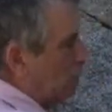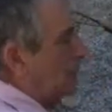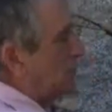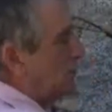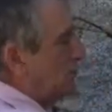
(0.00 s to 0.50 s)

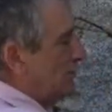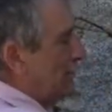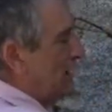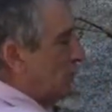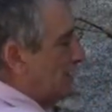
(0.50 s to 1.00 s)
will move
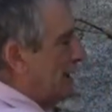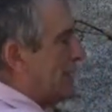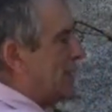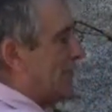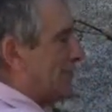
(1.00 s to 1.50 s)
this way
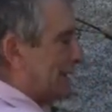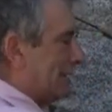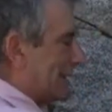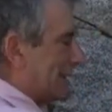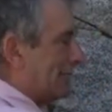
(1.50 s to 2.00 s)
is the fact
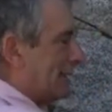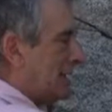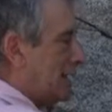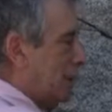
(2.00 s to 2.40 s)
that I have